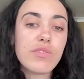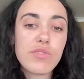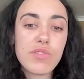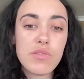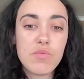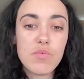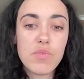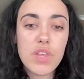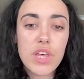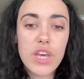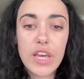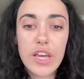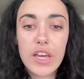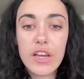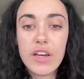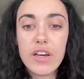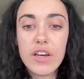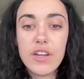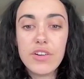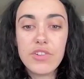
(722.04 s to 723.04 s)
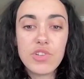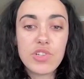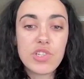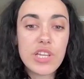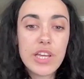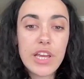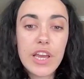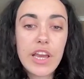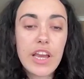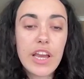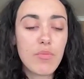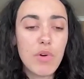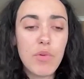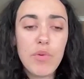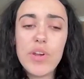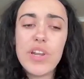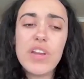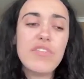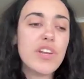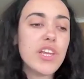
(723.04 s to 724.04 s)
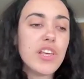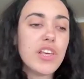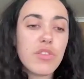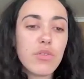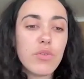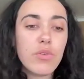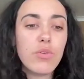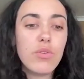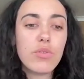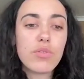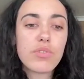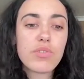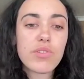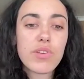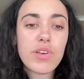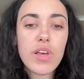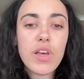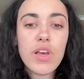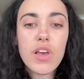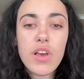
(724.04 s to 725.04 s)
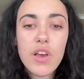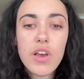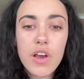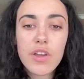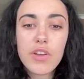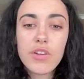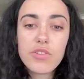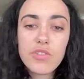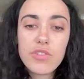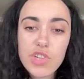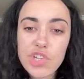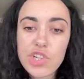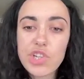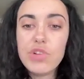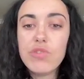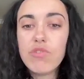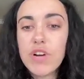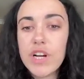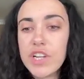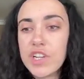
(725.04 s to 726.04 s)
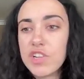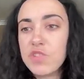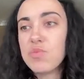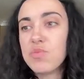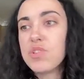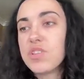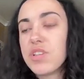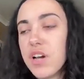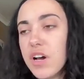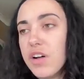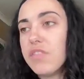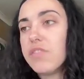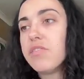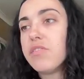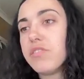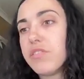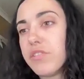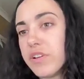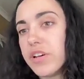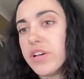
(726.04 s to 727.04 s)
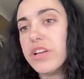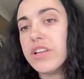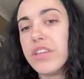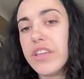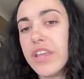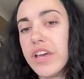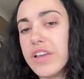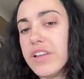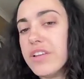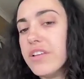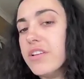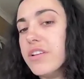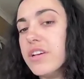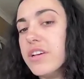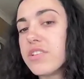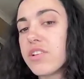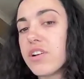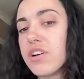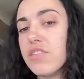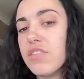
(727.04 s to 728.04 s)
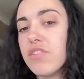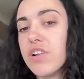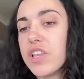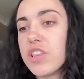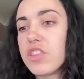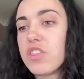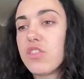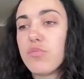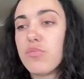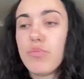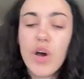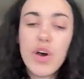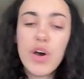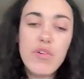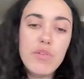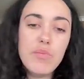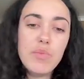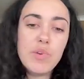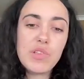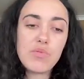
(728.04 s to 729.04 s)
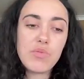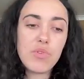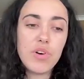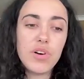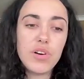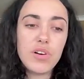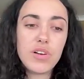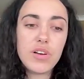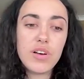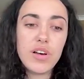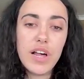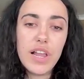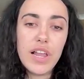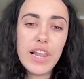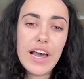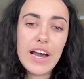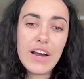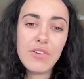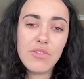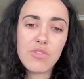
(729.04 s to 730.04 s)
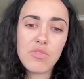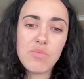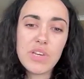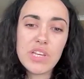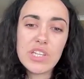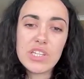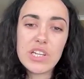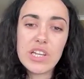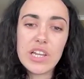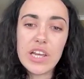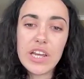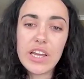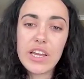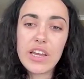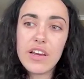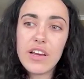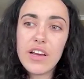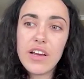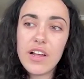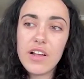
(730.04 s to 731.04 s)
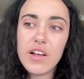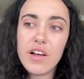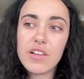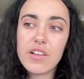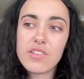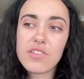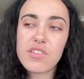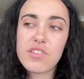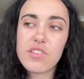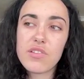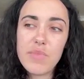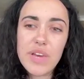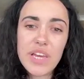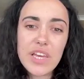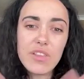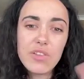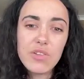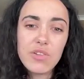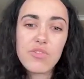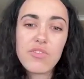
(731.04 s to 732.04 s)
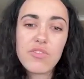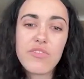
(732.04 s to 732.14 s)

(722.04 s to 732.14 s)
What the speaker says: or something and I'll just take a camera, I won't have any thoughts, and I'll just shoot random stuff. And then kind of like the poem is what allows me to like summate those